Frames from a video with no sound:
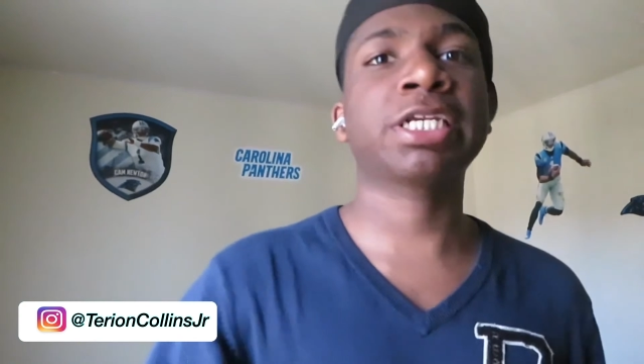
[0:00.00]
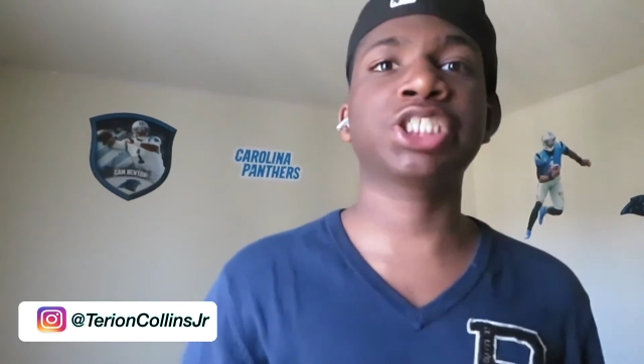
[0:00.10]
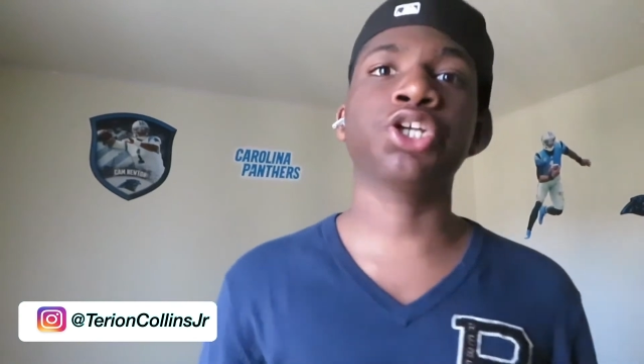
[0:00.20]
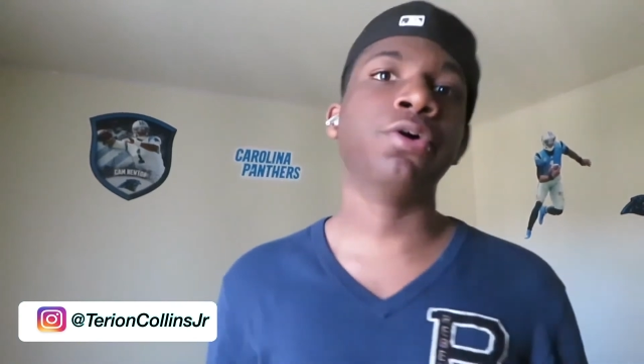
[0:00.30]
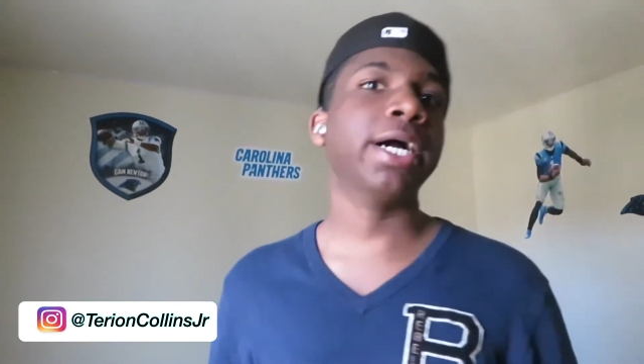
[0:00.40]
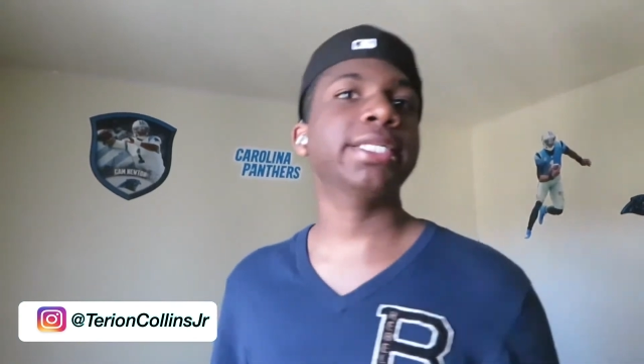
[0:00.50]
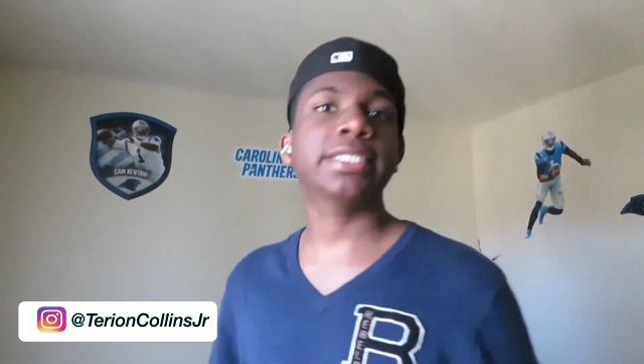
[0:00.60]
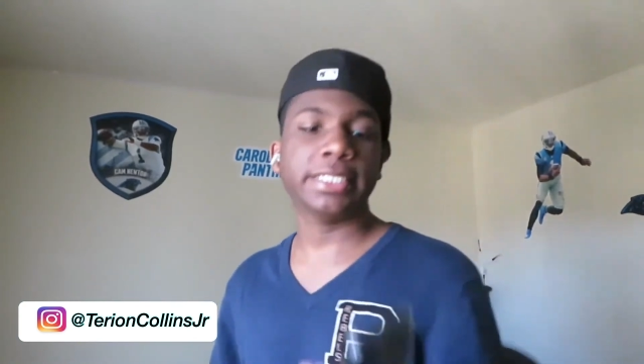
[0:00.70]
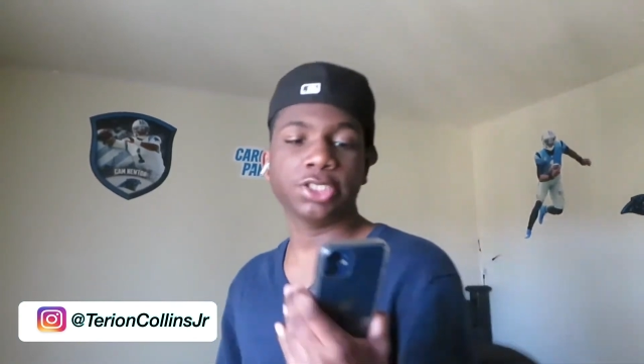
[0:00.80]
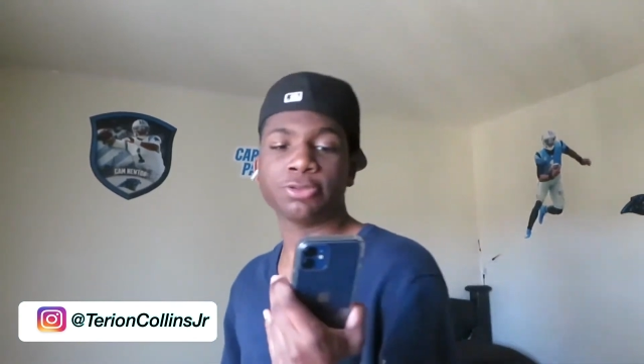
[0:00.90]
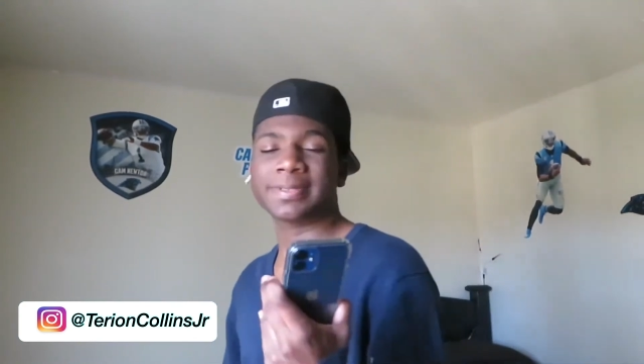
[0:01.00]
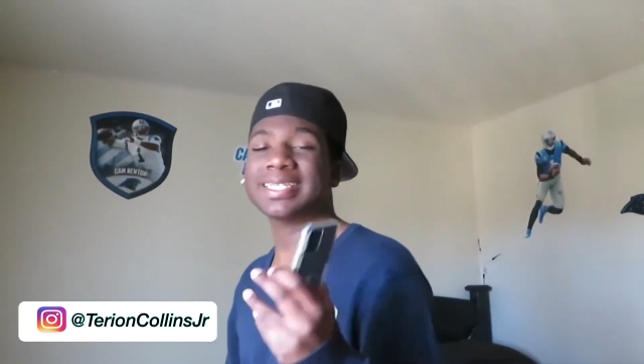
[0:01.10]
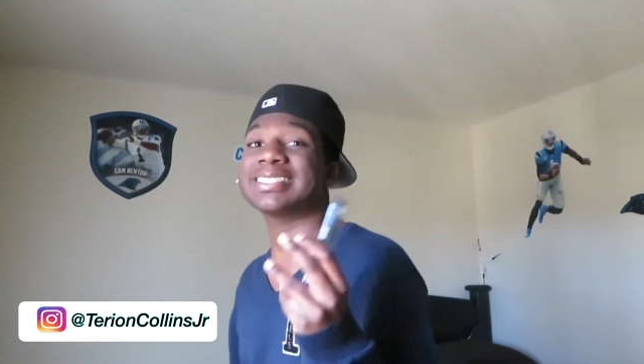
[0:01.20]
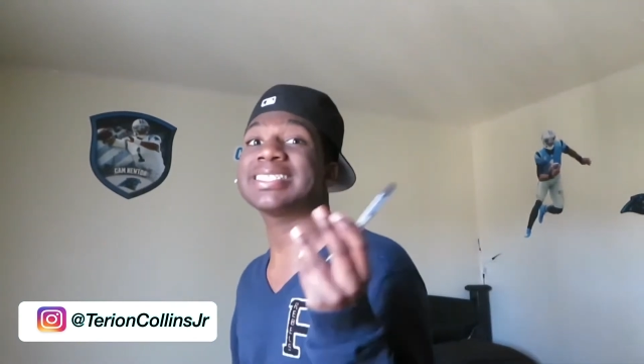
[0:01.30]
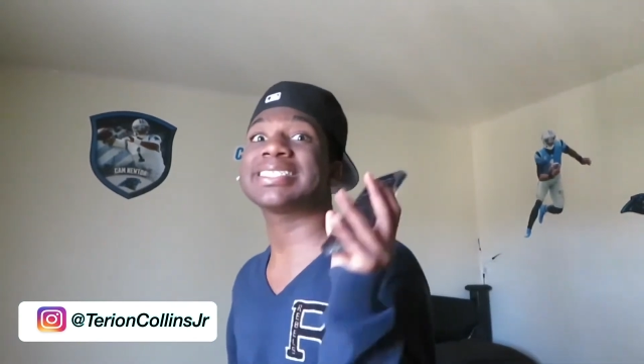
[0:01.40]
I just don't like the teacher
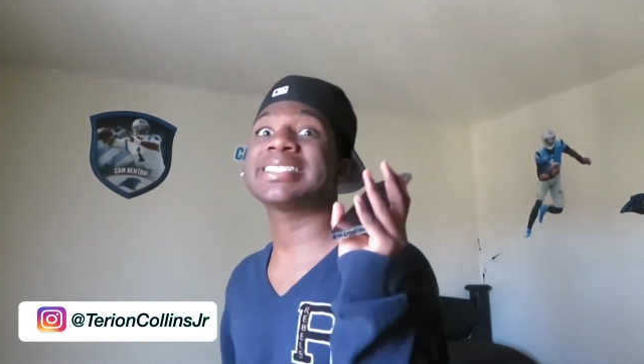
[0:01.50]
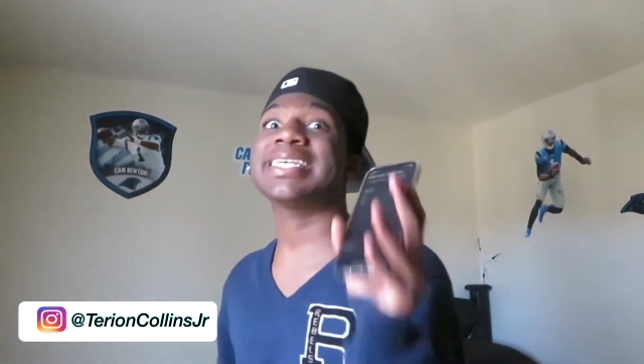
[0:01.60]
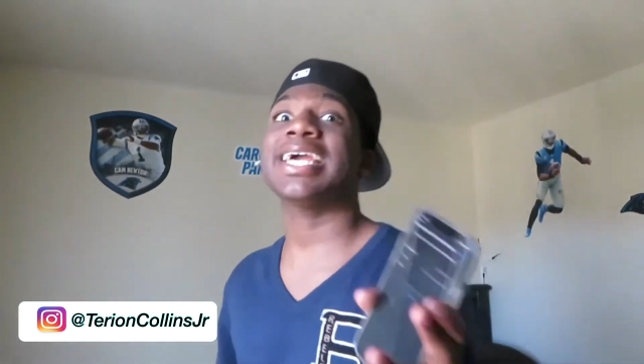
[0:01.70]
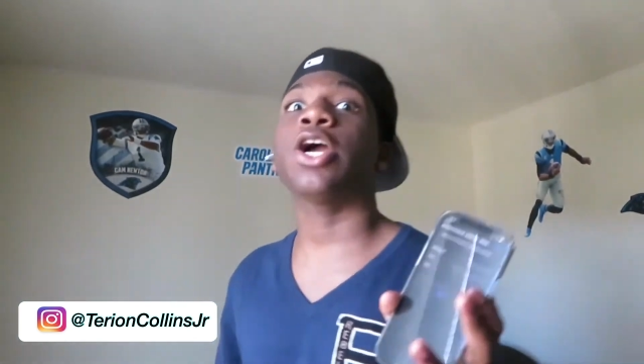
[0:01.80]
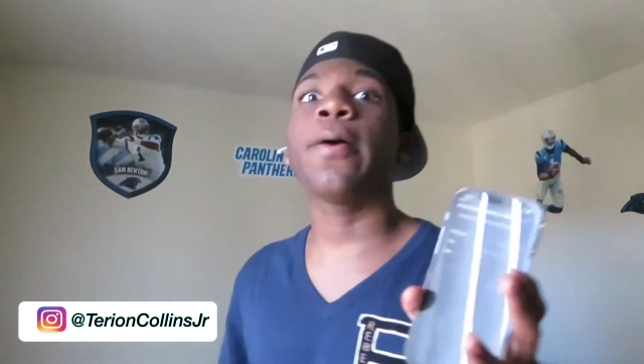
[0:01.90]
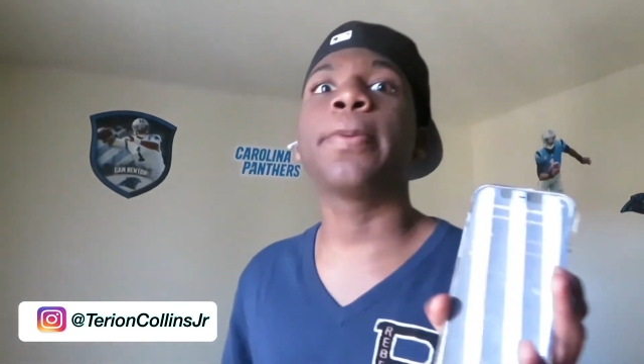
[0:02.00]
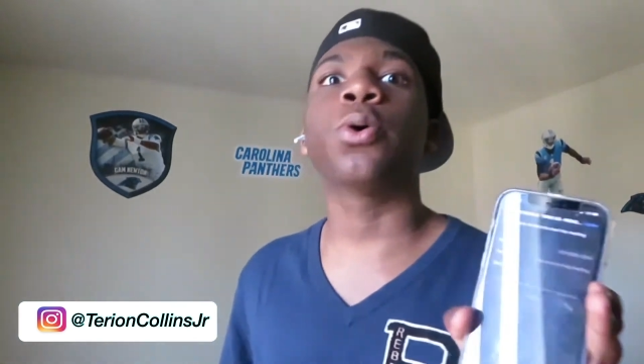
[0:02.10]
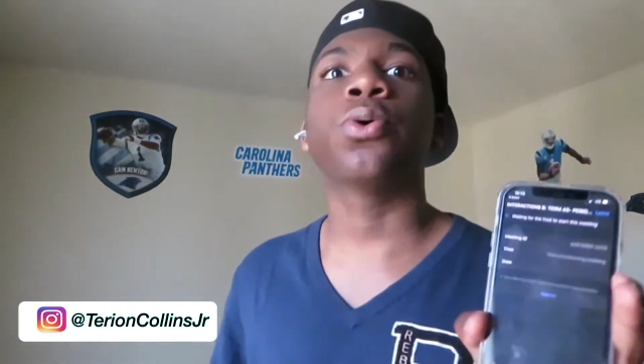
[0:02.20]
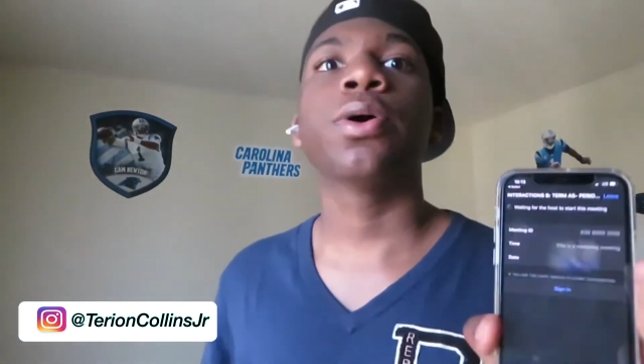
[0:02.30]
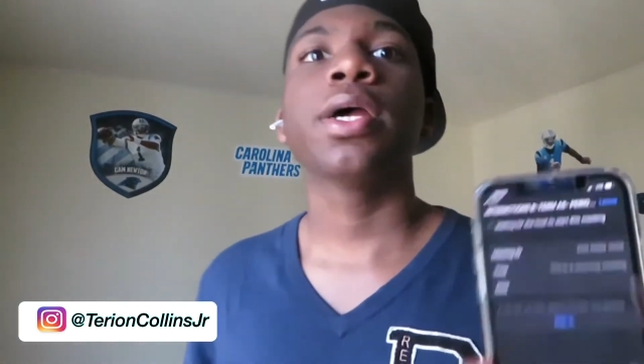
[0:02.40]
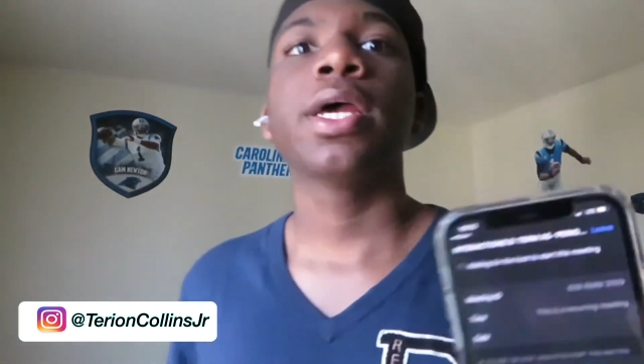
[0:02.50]
because it's just terrible.